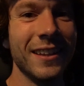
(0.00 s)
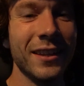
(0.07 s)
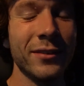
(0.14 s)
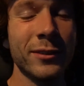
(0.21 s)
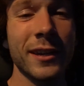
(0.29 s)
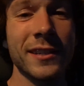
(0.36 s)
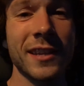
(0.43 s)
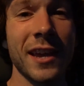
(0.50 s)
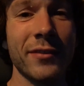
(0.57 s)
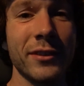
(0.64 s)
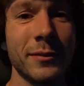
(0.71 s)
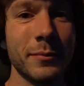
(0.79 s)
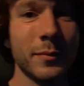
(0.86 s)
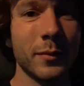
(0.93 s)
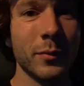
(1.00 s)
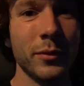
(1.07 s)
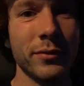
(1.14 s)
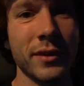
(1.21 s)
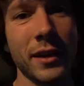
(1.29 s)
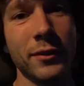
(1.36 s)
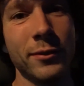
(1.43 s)
If you guys haven't,
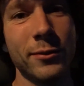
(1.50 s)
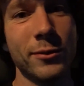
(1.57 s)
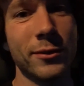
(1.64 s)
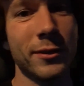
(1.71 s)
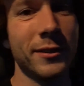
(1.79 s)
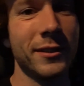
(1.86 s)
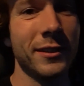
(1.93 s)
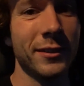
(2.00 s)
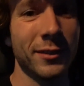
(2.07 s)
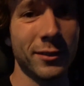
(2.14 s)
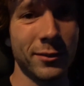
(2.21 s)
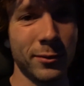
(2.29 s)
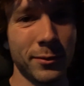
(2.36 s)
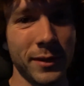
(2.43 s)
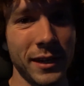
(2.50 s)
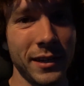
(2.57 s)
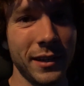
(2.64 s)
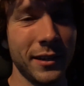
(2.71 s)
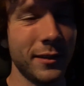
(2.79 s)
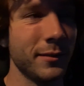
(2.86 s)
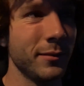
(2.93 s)
we've got new shirts in the store right
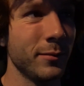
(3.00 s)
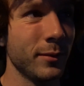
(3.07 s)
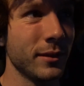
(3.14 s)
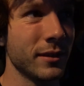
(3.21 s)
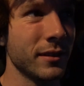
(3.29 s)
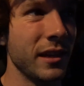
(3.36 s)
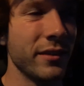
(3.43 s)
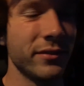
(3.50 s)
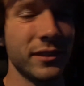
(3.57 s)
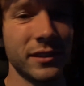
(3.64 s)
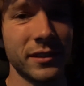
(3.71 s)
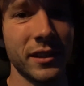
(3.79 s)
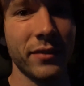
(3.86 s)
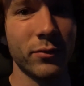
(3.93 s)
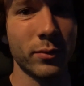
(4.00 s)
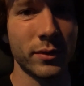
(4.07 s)
now. What's left is left.